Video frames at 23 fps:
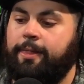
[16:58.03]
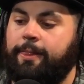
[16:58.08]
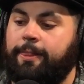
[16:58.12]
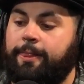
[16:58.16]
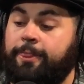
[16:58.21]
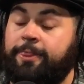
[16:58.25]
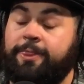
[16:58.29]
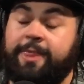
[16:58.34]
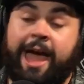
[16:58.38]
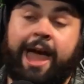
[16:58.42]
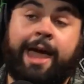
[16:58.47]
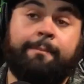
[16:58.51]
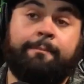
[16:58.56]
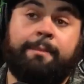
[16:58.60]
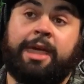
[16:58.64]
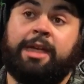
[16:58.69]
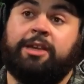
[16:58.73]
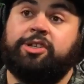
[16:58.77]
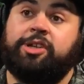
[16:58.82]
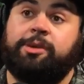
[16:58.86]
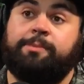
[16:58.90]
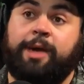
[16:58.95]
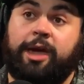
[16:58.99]
That
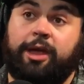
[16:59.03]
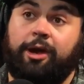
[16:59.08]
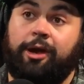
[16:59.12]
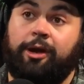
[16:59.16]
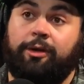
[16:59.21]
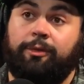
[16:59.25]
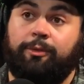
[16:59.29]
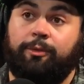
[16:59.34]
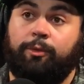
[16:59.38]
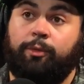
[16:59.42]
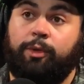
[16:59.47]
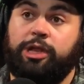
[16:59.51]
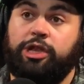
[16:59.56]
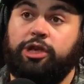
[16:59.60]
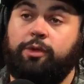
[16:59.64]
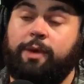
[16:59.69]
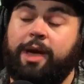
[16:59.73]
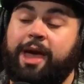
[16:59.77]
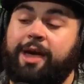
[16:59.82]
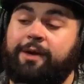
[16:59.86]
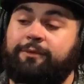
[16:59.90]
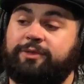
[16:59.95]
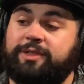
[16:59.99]
makes you better. When you
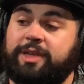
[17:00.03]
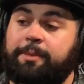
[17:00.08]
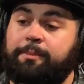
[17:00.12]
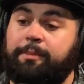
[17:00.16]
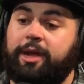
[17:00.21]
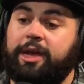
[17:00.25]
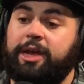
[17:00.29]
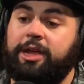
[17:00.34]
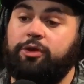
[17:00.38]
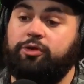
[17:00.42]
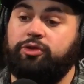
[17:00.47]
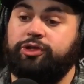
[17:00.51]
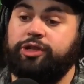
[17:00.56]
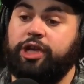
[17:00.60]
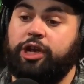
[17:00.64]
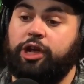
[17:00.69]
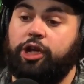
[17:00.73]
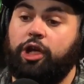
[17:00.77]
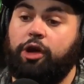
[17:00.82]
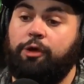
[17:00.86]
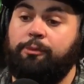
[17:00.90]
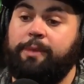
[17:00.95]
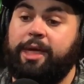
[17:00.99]
have somebody who's going to
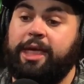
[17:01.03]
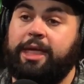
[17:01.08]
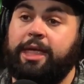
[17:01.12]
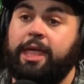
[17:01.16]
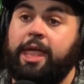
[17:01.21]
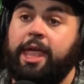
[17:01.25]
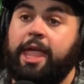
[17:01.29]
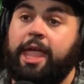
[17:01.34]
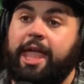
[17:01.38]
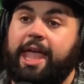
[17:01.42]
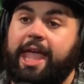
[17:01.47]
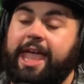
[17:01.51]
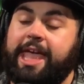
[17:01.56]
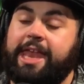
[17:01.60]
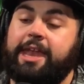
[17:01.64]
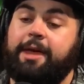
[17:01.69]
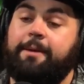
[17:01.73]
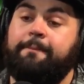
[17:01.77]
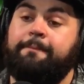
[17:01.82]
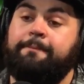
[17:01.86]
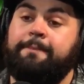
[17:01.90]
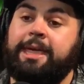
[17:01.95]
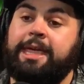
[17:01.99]
go make an
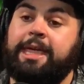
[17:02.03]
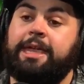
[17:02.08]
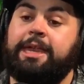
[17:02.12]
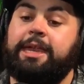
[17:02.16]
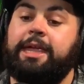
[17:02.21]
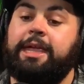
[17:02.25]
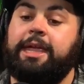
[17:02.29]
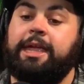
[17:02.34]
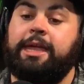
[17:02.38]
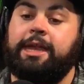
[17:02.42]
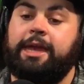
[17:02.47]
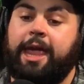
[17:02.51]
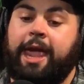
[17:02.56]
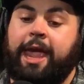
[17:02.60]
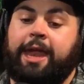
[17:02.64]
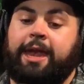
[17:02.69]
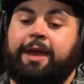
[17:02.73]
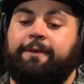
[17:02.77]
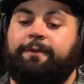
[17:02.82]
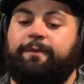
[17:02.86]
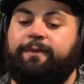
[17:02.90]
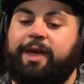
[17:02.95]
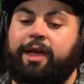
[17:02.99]
immediate
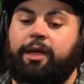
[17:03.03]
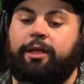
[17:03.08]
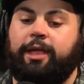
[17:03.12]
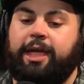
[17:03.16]
NFL